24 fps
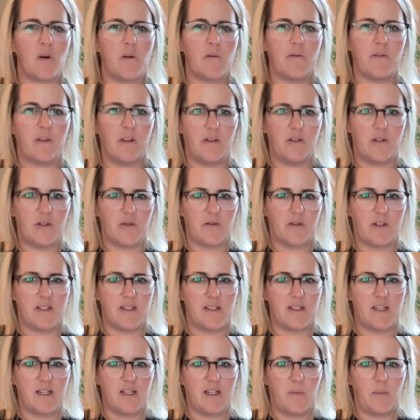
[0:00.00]

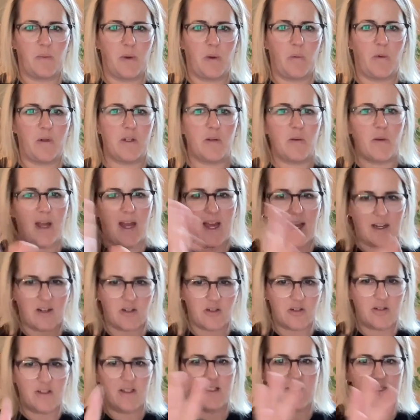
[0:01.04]
futuristic, but when you
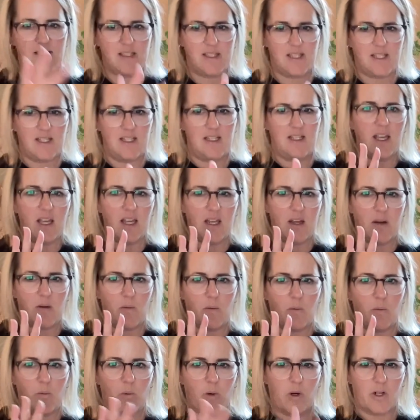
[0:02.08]
actually see it
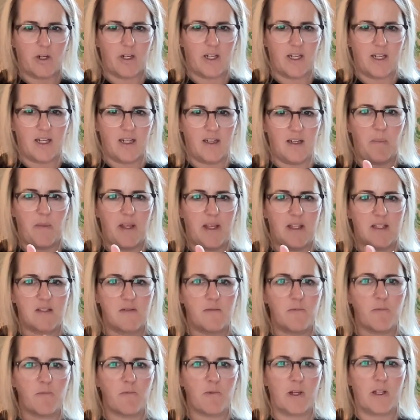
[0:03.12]
working, it's
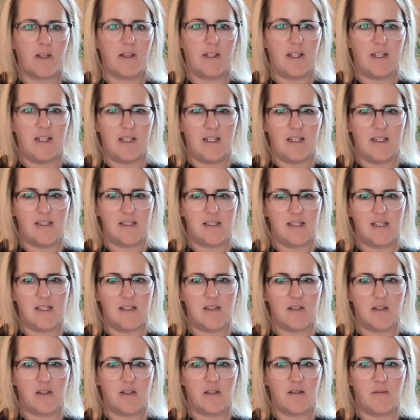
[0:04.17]
really easy
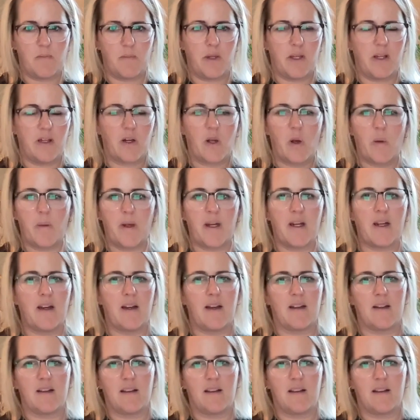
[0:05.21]
to be like, oh my God,